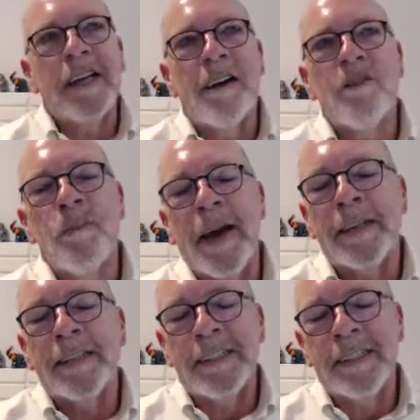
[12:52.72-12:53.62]
cover
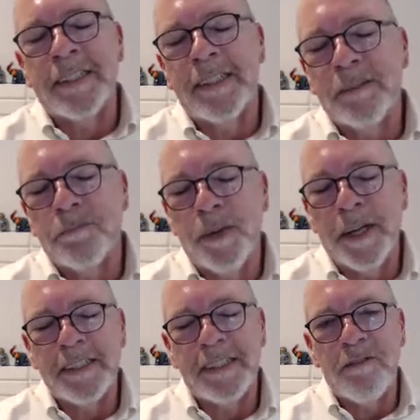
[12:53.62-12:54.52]
bands and
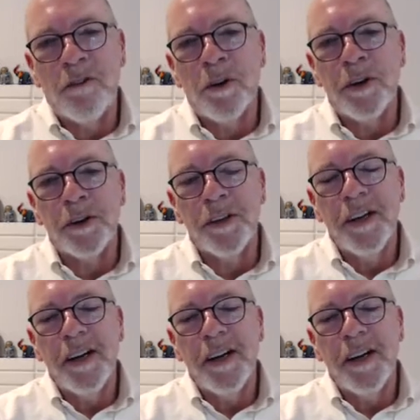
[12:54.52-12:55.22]
playing Stevie Wonder.